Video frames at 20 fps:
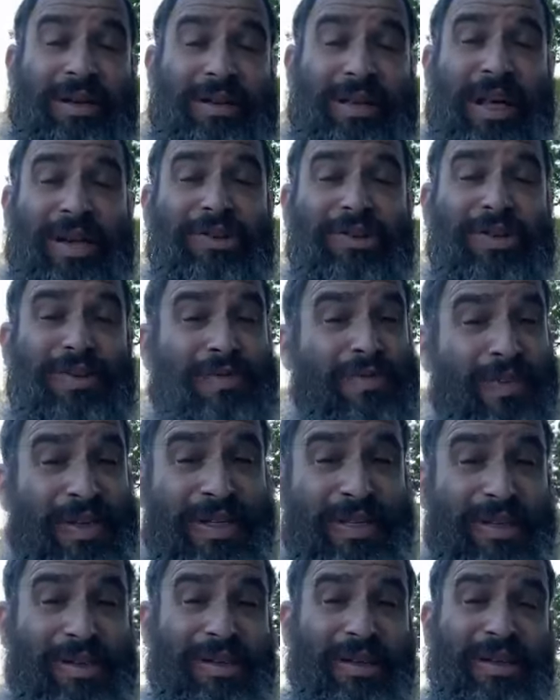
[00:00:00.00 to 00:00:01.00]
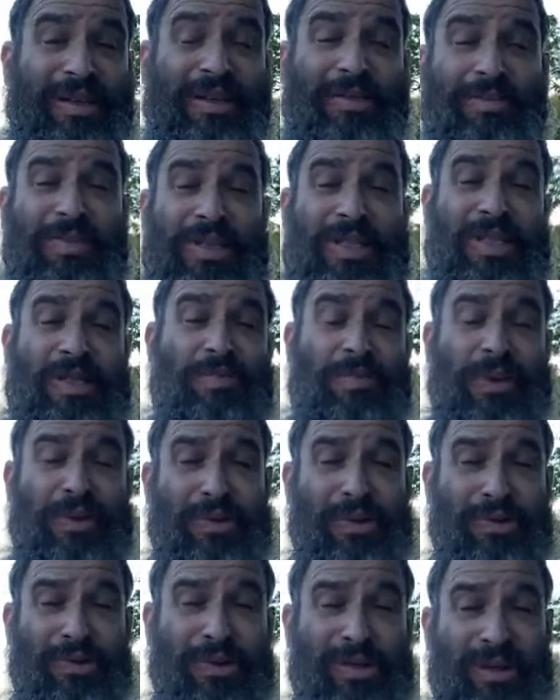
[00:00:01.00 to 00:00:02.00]
not just physically, but
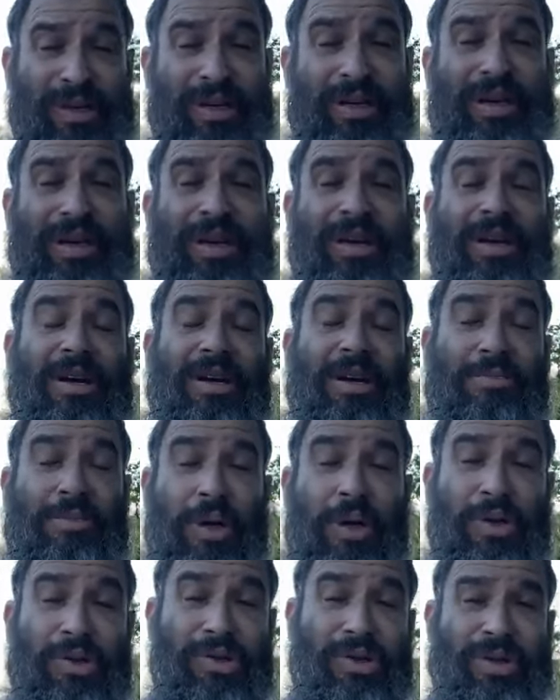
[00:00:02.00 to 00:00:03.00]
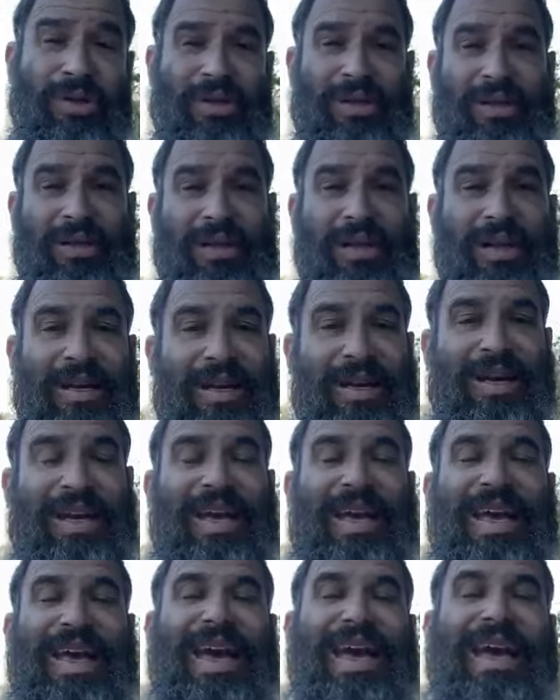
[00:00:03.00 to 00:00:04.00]
spiritually, emotionally,
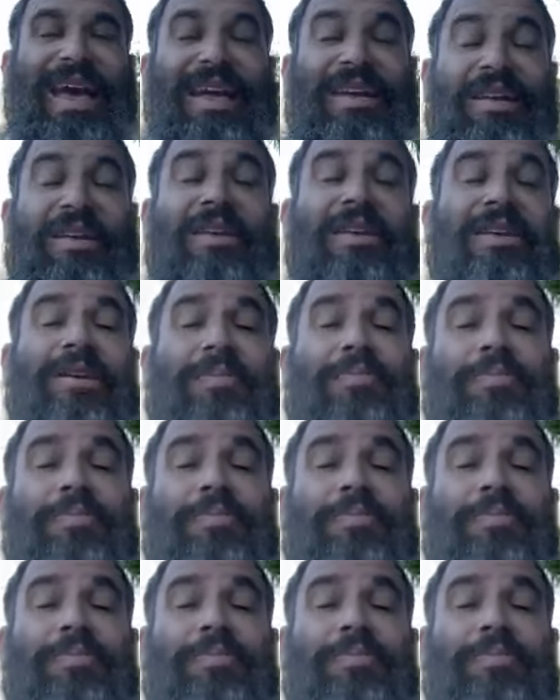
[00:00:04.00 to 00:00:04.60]
and